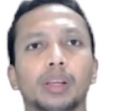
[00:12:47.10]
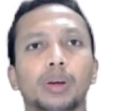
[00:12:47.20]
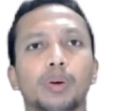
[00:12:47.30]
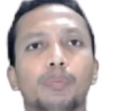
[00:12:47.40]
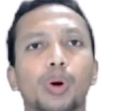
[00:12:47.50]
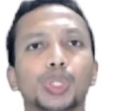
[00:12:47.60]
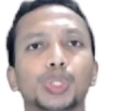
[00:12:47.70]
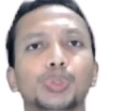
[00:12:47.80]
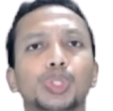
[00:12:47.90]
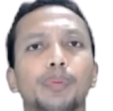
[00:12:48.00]

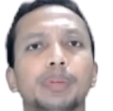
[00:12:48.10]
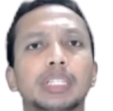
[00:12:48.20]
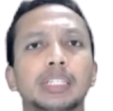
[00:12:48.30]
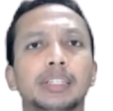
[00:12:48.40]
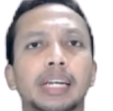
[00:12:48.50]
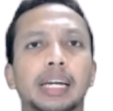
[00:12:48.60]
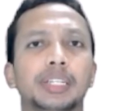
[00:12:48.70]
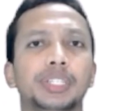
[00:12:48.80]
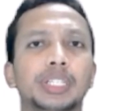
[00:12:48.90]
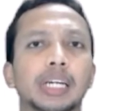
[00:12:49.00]
Portions of incident
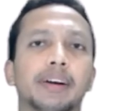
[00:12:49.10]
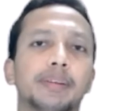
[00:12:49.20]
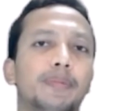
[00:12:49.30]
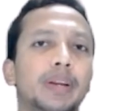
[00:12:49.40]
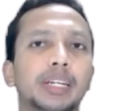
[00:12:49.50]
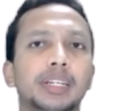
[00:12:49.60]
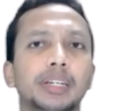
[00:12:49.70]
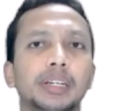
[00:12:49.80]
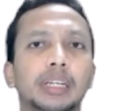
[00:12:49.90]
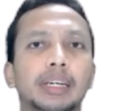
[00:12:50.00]
energy are
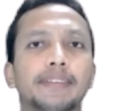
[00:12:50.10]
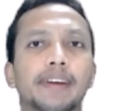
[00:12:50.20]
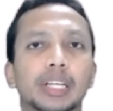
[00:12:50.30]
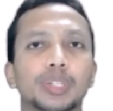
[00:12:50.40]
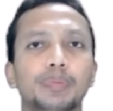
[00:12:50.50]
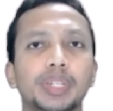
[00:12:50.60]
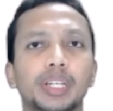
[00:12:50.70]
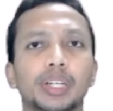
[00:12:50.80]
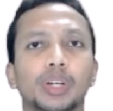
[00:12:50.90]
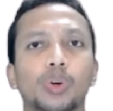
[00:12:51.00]
reflected,
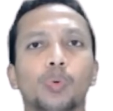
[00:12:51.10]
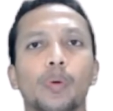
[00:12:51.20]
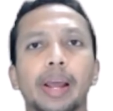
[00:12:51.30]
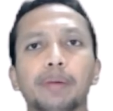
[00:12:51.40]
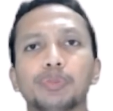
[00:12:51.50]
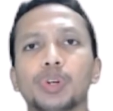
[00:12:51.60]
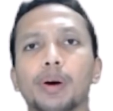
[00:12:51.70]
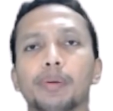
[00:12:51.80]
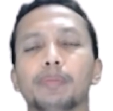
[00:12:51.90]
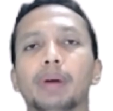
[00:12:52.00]
transmitted, or
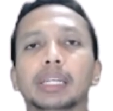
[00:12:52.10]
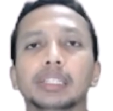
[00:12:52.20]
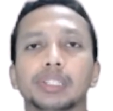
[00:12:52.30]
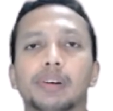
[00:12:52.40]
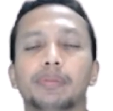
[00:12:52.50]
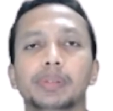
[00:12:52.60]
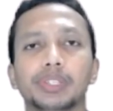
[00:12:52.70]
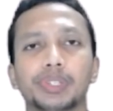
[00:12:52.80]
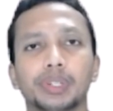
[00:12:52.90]
absorbed by the surface.